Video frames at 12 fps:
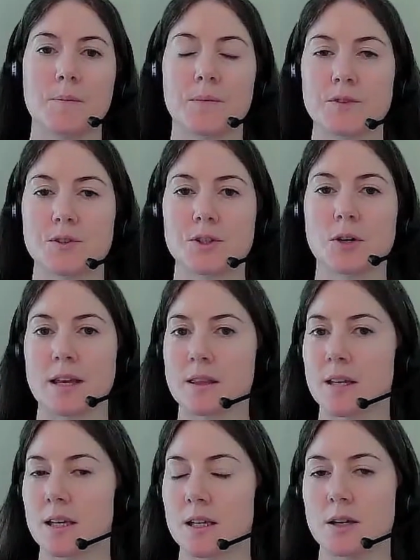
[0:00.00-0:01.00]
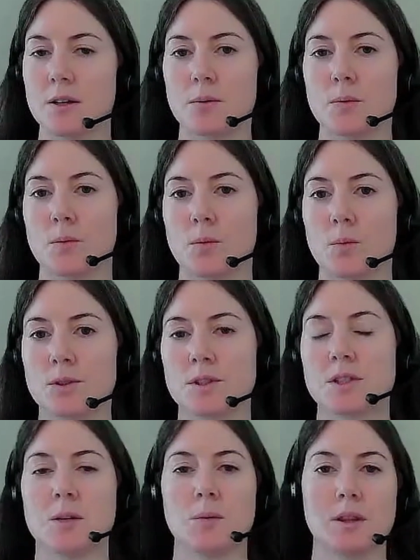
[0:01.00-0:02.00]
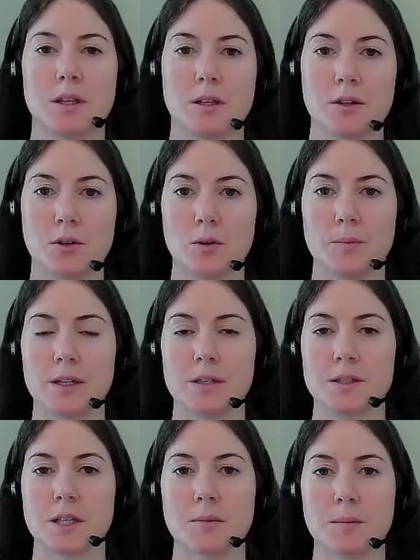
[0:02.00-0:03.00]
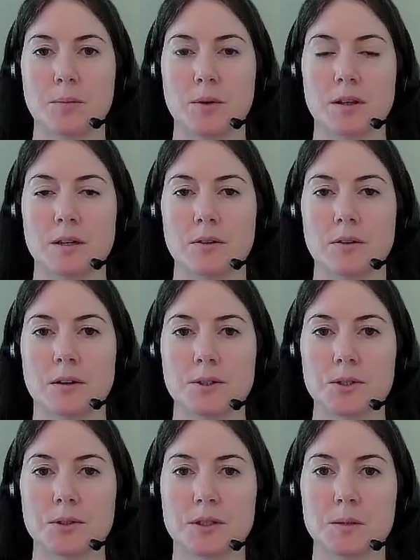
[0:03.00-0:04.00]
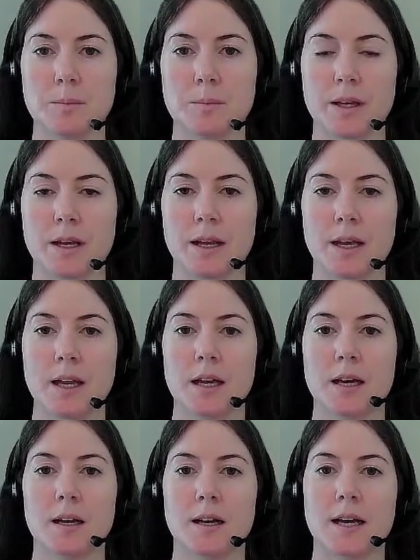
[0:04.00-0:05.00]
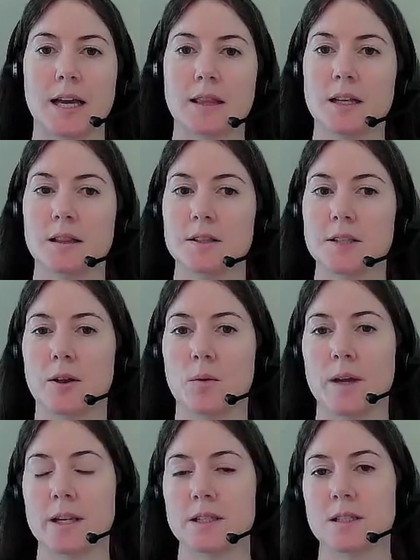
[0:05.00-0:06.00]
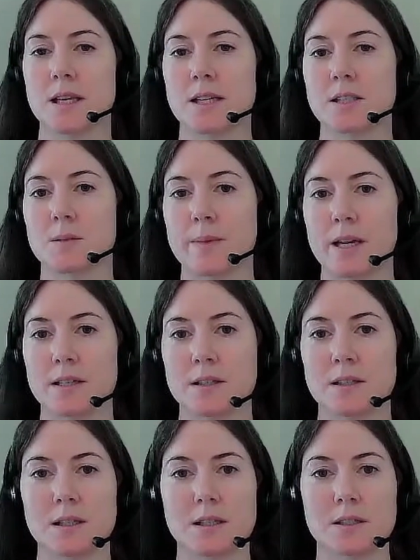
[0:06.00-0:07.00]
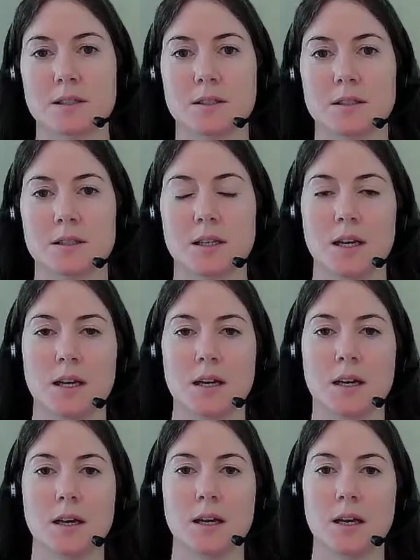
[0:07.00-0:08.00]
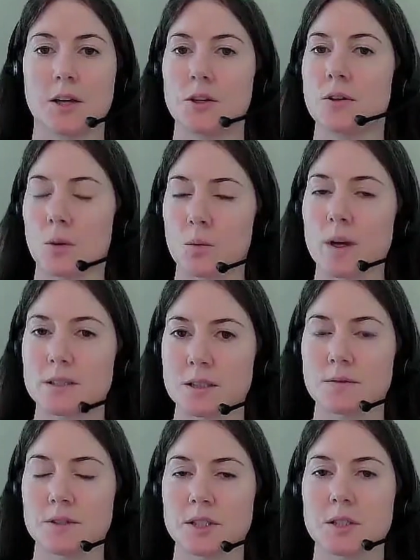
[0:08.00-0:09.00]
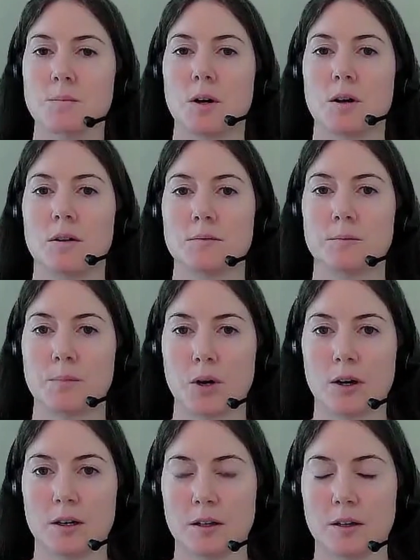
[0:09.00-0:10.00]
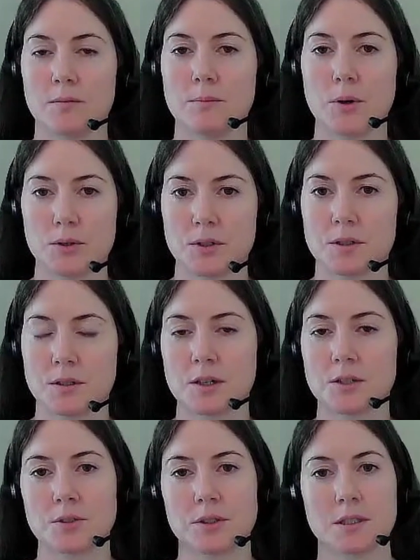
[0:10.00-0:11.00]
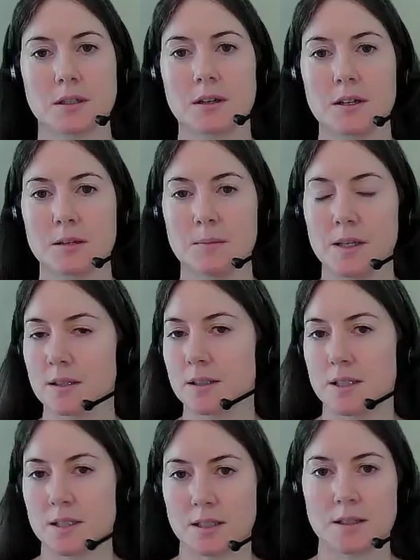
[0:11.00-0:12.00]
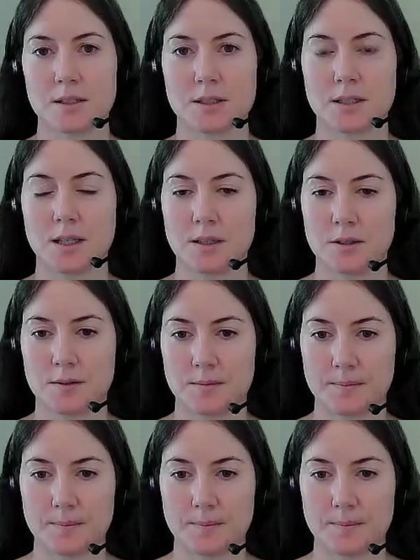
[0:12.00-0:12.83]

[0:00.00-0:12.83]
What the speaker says: So I think, we'll see what the Europeans come up with in other countries. But I think the takeaway is that space is a relatively small part of most countries' economy, at least at this stage.